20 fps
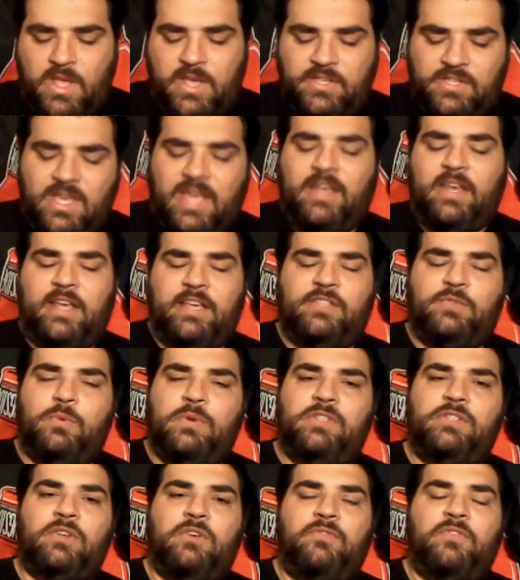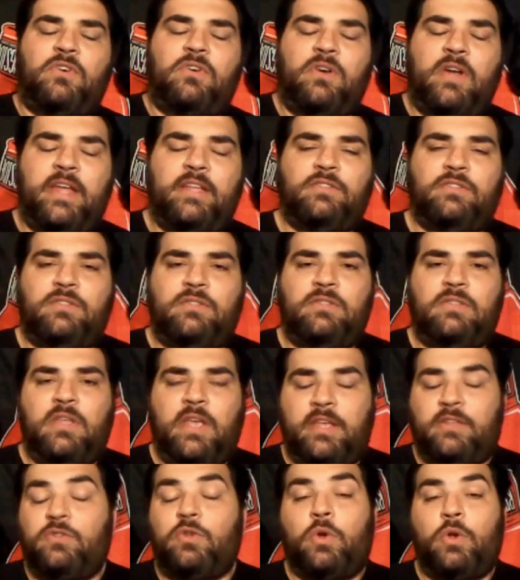He's got nice wins over
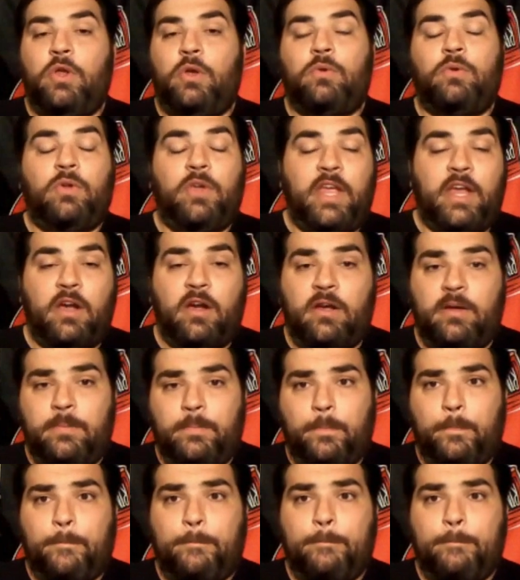Antonio Nogueira.